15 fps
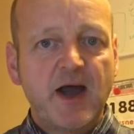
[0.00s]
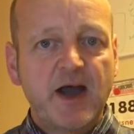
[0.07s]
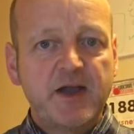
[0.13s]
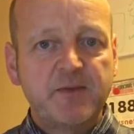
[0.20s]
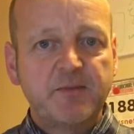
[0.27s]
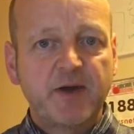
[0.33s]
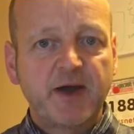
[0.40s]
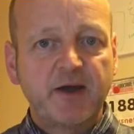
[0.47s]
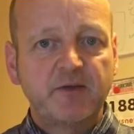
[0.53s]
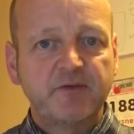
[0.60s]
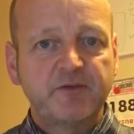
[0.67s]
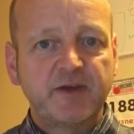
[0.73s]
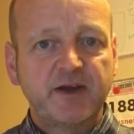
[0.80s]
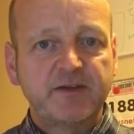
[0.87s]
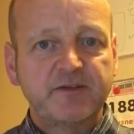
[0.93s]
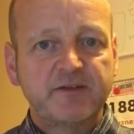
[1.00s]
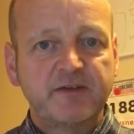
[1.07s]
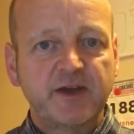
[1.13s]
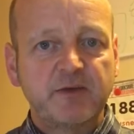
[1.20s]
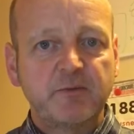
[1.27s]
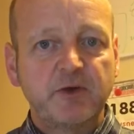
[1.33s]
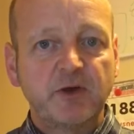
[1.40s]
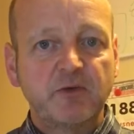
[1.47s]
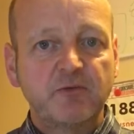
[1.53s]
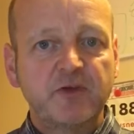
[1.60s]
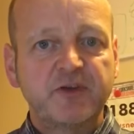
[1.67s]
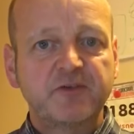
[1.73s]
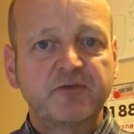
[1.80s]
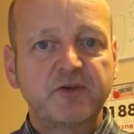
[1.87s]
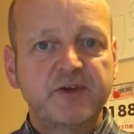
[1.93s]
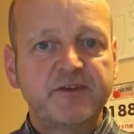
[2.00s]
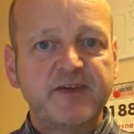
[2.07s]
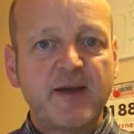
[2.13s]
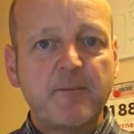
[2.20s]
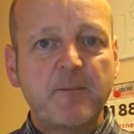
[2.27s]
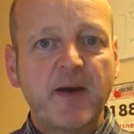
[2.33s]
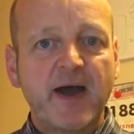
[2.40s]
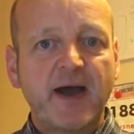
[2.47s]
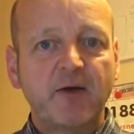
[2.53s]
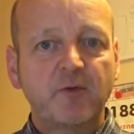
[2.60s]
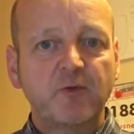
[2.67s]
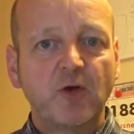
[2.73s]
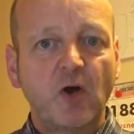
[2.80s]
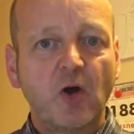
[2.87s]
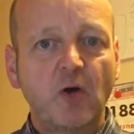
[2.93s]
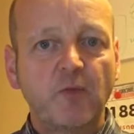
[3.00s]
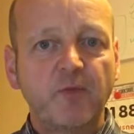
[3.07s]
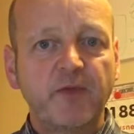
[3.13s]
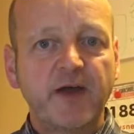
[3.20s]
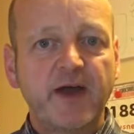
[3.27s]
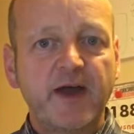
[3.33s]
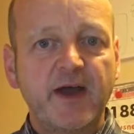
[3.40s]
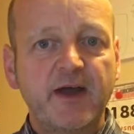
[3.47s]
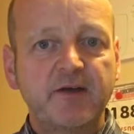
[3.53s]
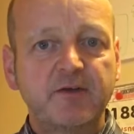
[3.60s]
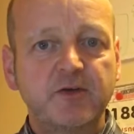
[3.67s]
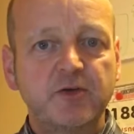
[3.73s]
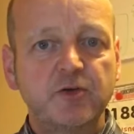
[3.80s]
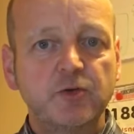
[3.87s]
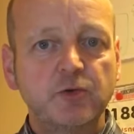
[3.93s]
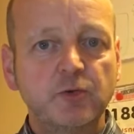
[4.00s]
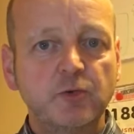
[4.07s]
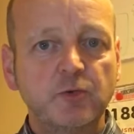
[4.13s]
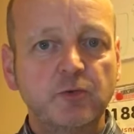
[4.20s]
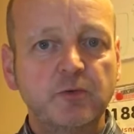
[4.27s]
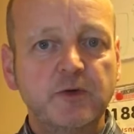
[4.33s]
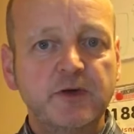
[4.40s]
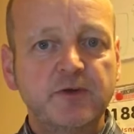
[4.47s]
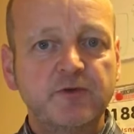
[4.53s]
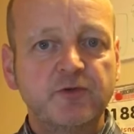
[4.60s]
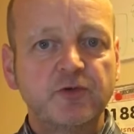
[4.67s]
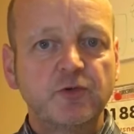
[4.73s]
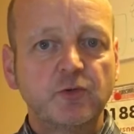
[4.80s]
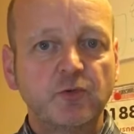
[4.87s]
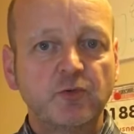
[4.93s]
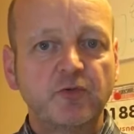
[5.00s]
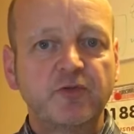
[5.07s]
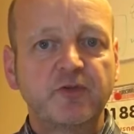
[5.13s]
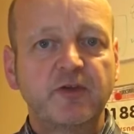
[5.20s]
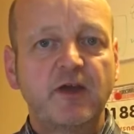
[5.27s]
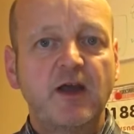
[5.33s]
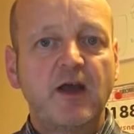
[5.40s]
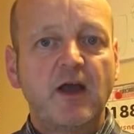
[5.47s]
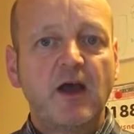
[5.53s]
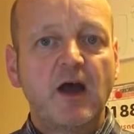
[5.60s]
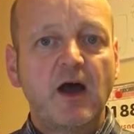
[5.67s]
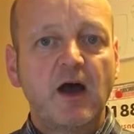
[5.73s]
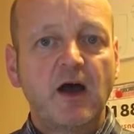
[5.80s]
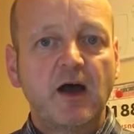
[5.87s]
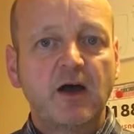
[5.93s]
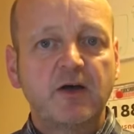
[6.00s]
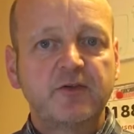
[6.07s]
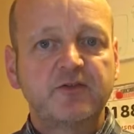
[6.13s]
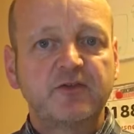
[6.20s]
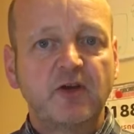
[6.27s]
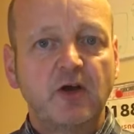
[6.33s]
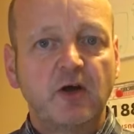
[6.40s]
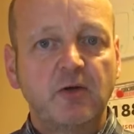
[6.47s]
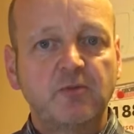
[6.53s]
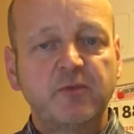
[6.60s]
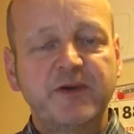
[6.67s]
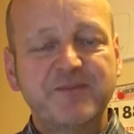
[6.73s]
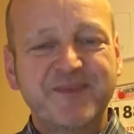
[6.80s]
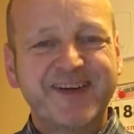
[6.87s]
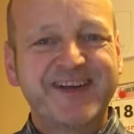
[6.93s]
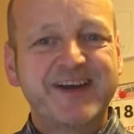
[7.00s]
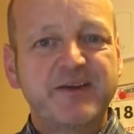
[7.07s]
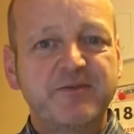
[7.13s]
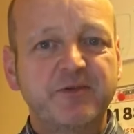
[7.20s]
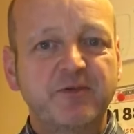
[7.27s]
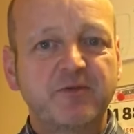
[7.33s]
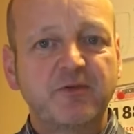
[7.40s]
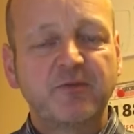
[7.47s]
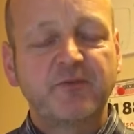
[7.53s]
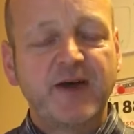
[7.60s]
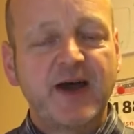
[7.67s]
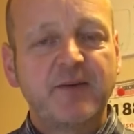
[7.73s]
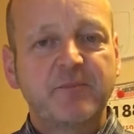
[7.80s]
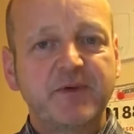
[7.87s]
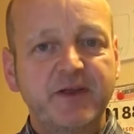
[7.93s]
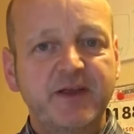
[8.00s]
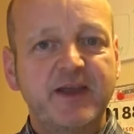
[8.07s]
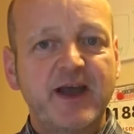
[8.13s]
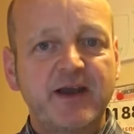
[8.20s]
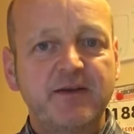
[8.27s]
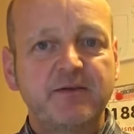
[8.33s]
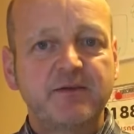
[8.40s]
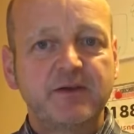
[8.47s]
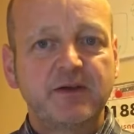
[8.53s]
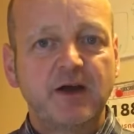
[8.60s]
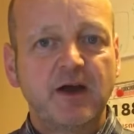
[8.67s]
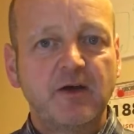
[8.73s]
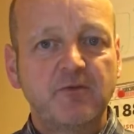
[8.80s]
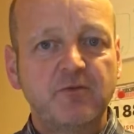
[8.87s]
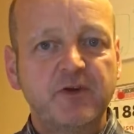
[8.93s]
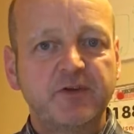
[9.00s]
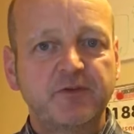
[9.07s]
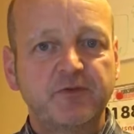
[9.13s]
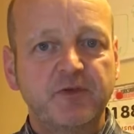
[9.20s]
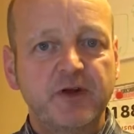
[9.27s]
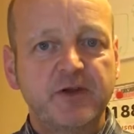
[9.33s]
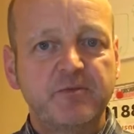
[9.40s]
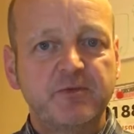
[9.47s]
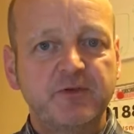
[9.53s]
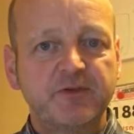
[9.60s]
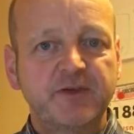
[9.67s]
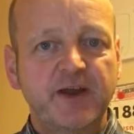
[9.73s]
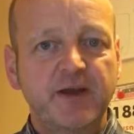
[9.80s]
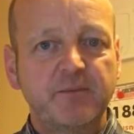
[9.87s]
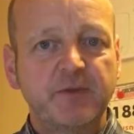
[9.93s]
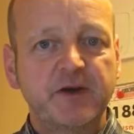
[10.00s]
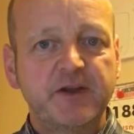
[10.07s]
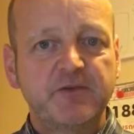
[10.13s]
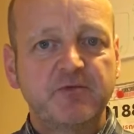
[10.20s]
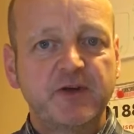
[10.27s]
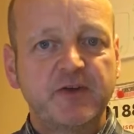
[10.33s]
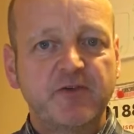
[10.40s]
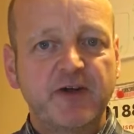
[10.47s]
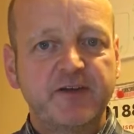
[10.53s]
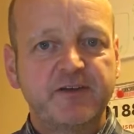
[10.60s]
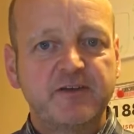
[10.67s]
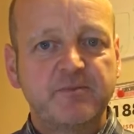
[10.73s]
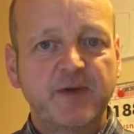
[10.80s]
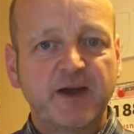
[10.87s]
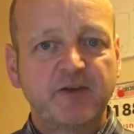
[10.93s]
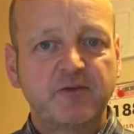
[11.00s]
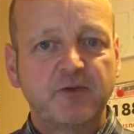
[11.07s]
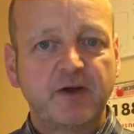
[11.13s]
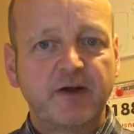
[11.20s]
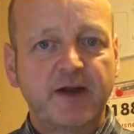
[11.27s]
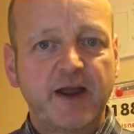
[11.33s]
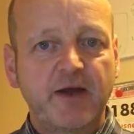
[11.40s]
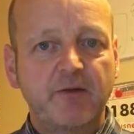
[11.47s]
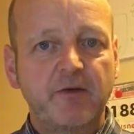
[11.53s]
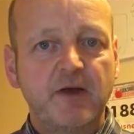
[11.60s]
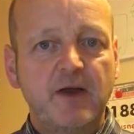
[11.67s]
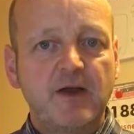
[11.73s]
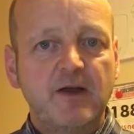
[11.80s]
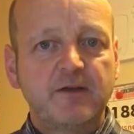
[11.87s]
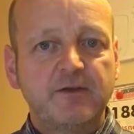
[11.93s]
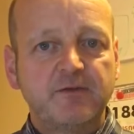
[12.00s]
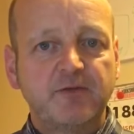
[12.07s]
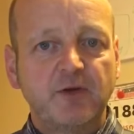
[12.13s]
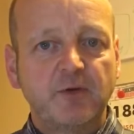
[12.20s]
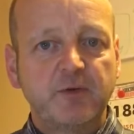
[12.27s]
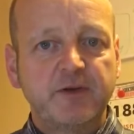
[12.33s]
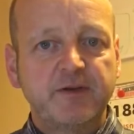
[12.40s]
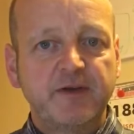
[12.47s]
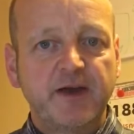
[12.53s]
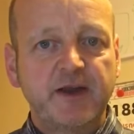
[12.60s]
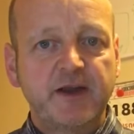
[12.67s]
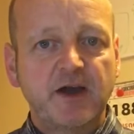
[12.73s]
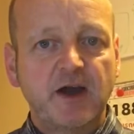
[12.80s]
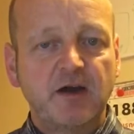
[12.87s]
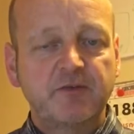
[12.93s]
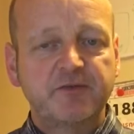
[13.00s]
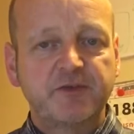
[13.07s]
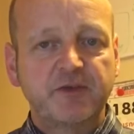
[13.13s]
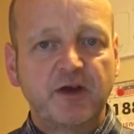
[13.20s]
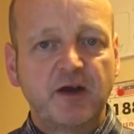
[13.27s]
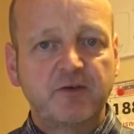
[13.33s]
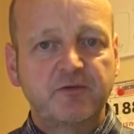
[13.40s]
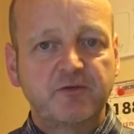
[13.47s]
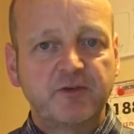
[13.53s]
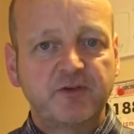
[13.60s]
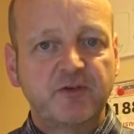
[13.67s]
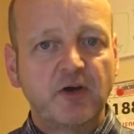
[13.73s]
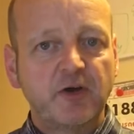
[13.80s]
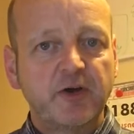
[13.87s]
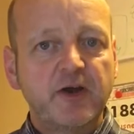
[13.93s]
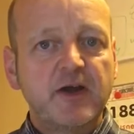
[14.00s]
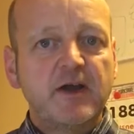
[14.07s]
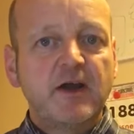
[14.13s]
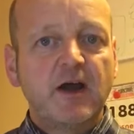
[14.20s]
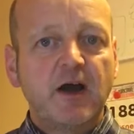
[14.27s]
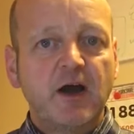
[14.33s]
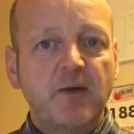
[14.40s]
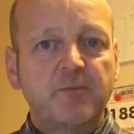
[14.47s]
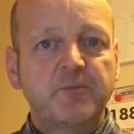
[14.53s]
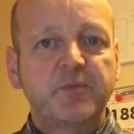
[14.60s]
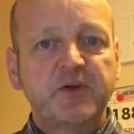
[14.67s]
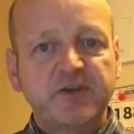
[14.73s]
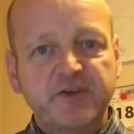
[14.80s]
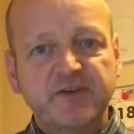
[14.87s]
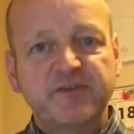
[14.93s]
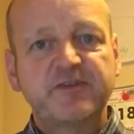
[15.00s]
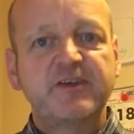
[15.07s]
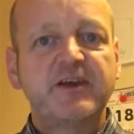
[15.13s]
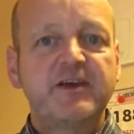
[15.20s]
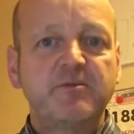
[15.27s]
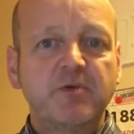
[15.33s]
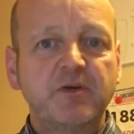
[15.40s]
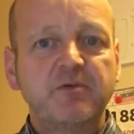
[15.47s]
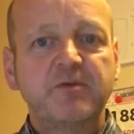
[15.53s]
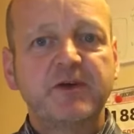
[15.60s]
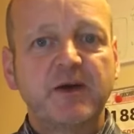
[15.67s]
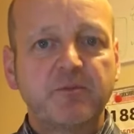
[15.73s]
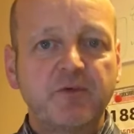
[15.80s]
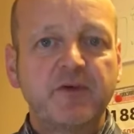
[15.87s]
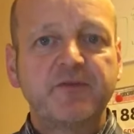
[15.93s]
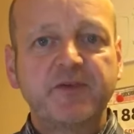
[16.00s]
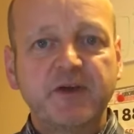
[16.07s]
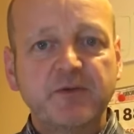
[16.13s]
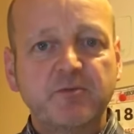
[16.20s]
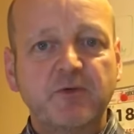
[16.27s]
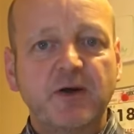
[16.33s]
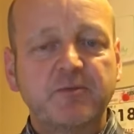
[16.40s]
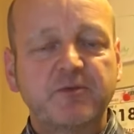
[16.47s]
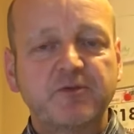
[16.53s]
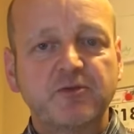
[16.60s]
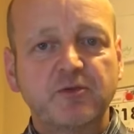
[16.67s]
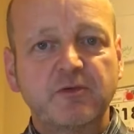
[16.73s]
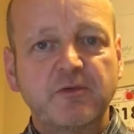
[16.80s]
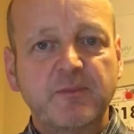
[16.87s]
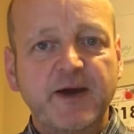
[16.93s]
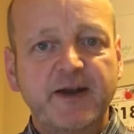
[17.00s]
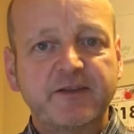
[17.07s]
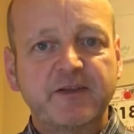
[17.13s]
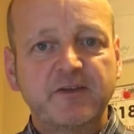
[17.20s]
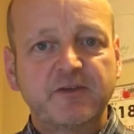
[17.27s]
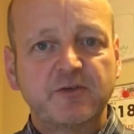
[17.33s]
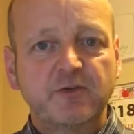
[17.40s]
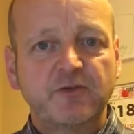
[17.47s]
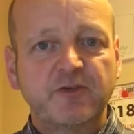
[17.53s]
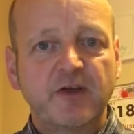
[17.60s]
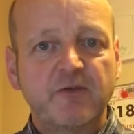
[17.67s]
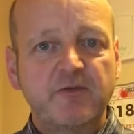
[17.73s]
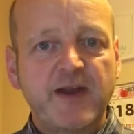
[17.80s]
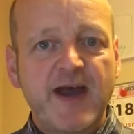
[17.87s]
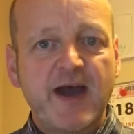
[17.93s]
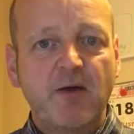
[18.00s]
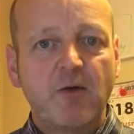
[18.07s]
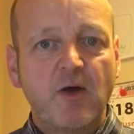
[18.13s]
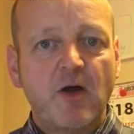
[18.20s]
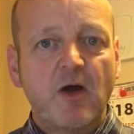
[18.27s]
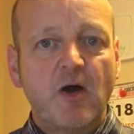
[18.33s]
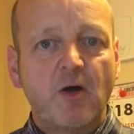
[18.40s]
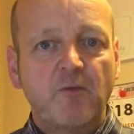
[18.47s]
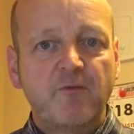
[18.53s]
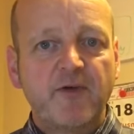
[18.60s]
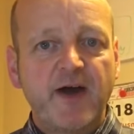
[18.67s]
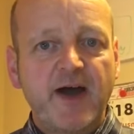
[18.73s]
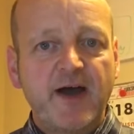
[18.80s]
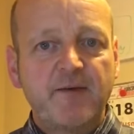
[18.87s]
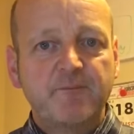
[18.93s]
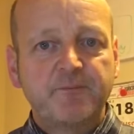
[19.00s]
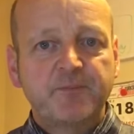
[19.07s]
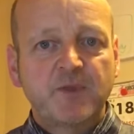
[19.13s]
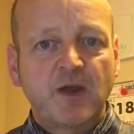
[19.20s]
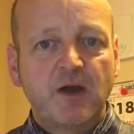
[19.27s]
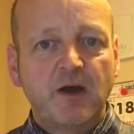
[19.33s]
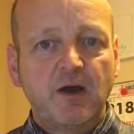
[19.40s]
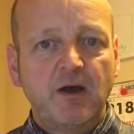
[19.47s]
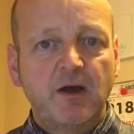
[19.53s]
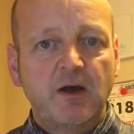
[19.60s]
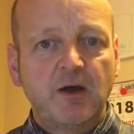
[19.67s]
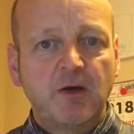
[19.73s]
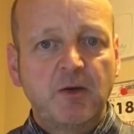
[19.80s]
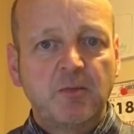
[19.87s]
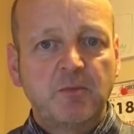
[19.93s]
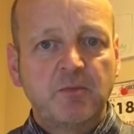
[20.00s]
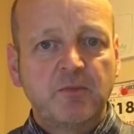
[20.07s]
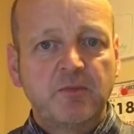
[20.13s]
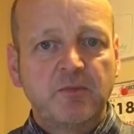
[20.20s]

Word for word: eight pounds, and today we got a risk-free ten pound on their cool jewels Uh, slot. We didn't make anything from that, but again, uh, risk-free. We just get the money recredited back to our account the following day after after it's gone. Um, but you can see we have a number of there. We're up to sort of about a dozen or so now on there. Um,